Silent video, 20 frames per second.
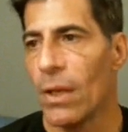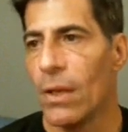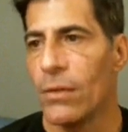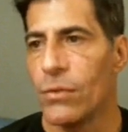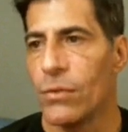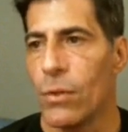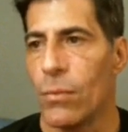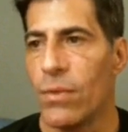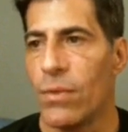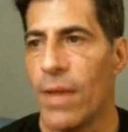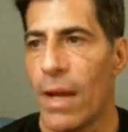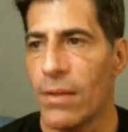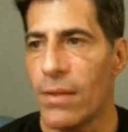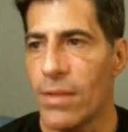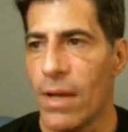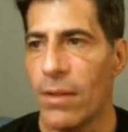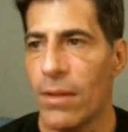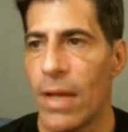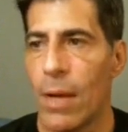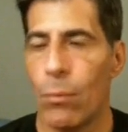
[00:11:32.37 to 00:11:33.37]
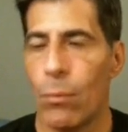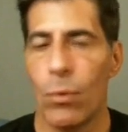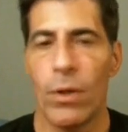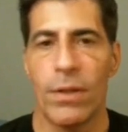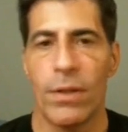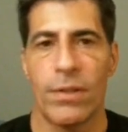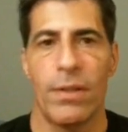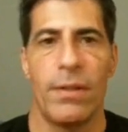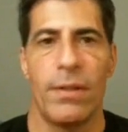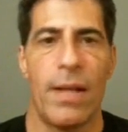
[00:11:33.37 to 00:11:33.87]
So that's how that
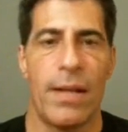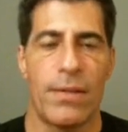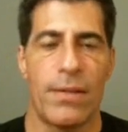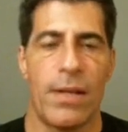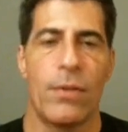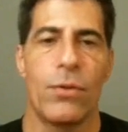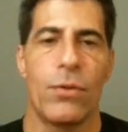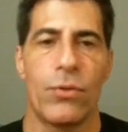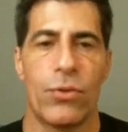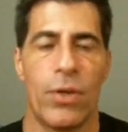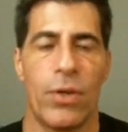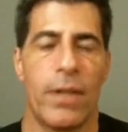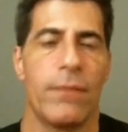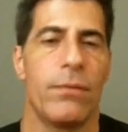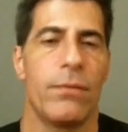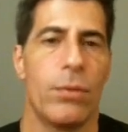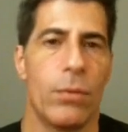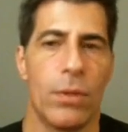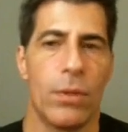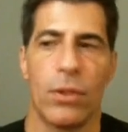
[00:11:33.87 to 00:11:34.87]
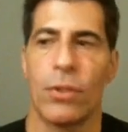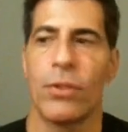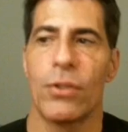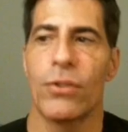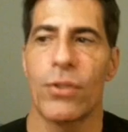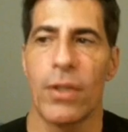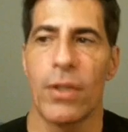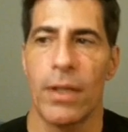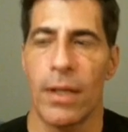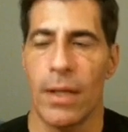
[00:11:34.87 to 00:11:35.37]
works, and that's how those TradingView
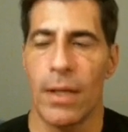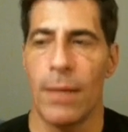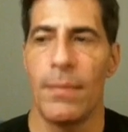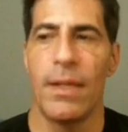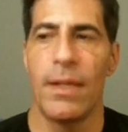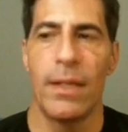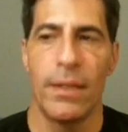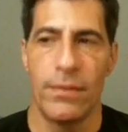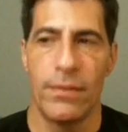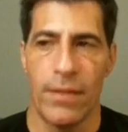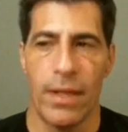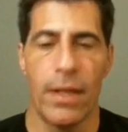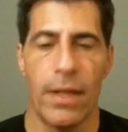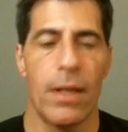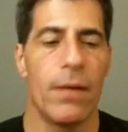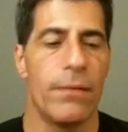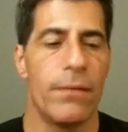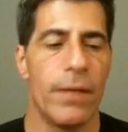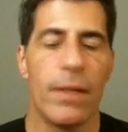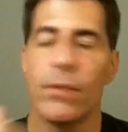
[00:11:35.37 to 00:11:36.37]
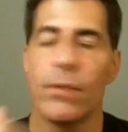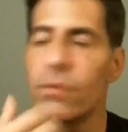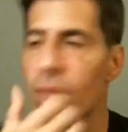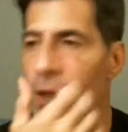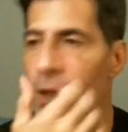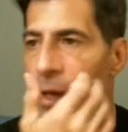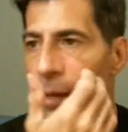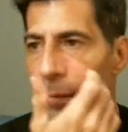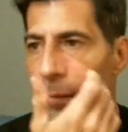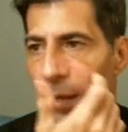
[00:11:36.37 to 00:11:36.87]
alerts are going to come in and take care of this.
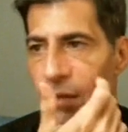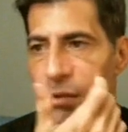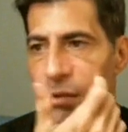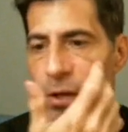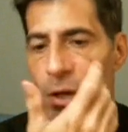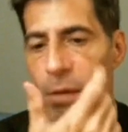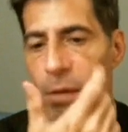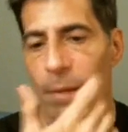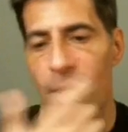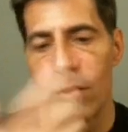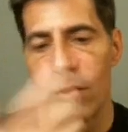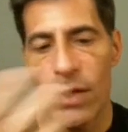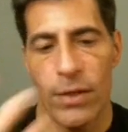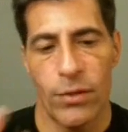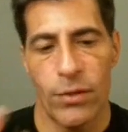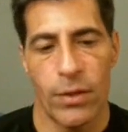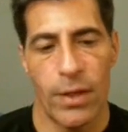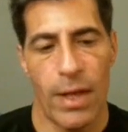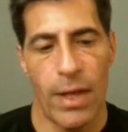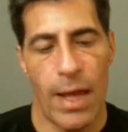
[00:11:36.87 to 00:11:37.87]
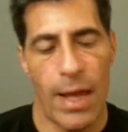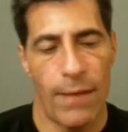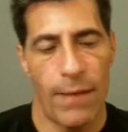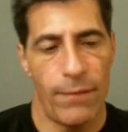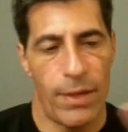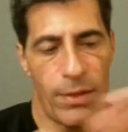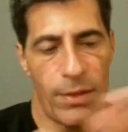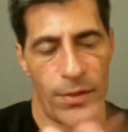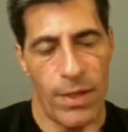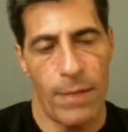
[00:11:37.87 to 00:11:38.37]
Basically, all my trades are going to
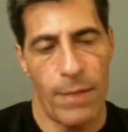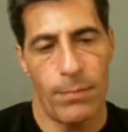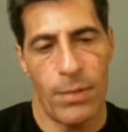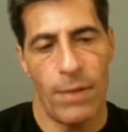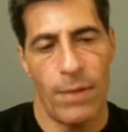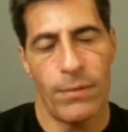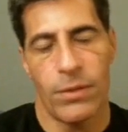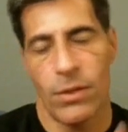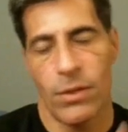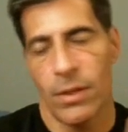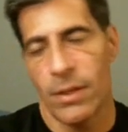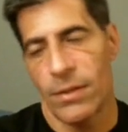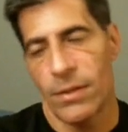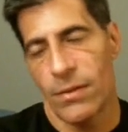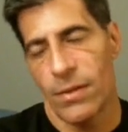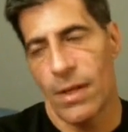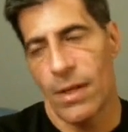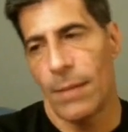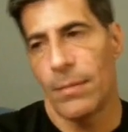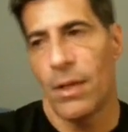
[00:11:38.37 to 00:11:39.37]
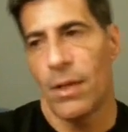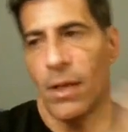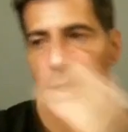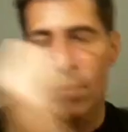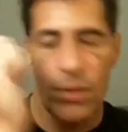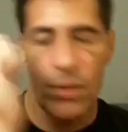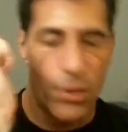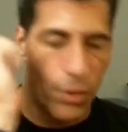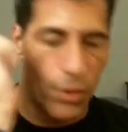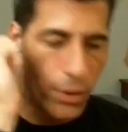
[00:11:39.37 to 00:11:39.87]
have a set profit target and stop
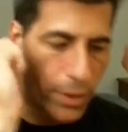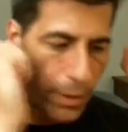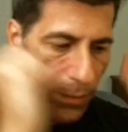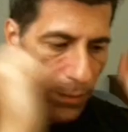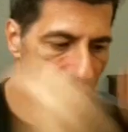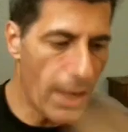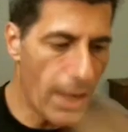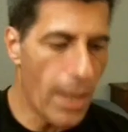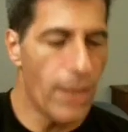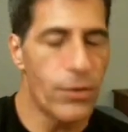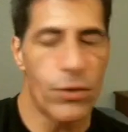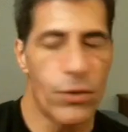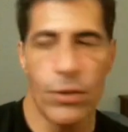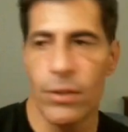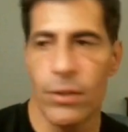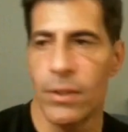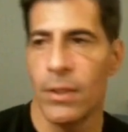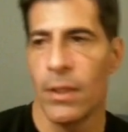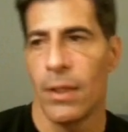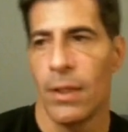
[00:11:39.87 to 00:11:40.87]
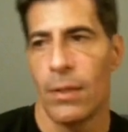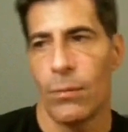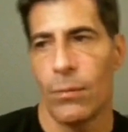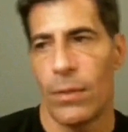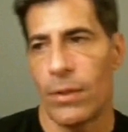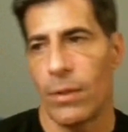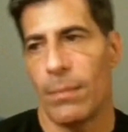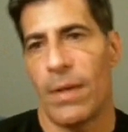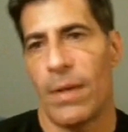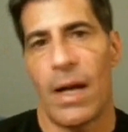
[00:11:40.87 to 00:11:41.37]
loss. They're going to be entered,
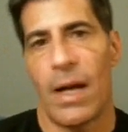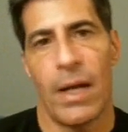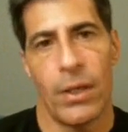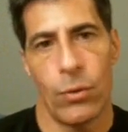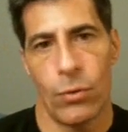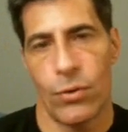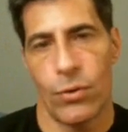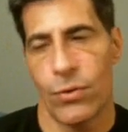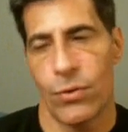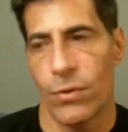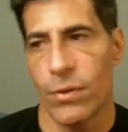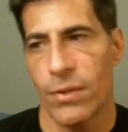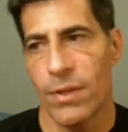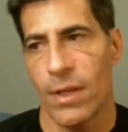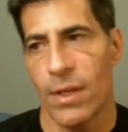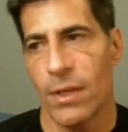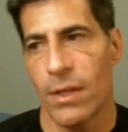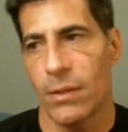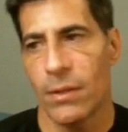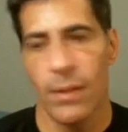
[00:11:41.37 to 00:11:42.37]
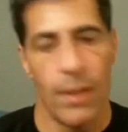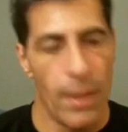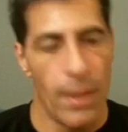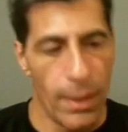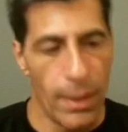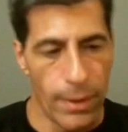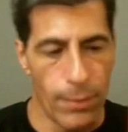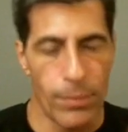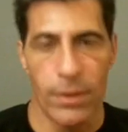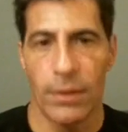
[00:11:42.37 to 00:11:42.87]
whether buy or short sell,
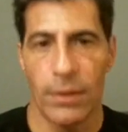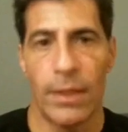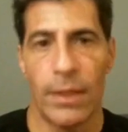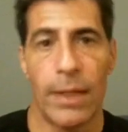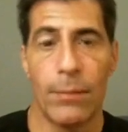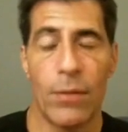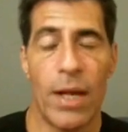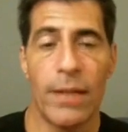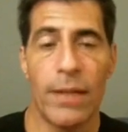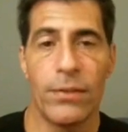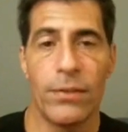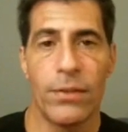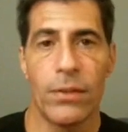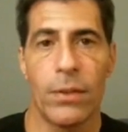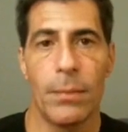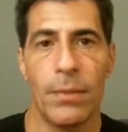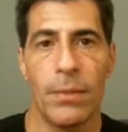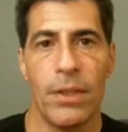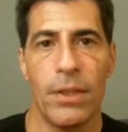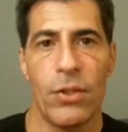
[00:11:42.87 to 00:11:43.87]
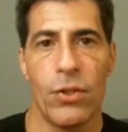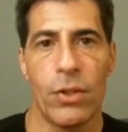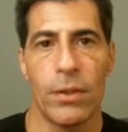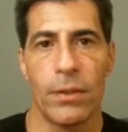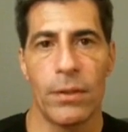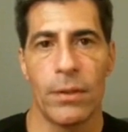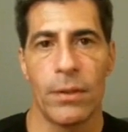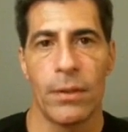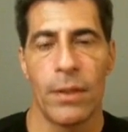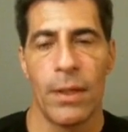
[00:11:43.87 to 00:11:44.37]
and then we're going to let them ride until completion.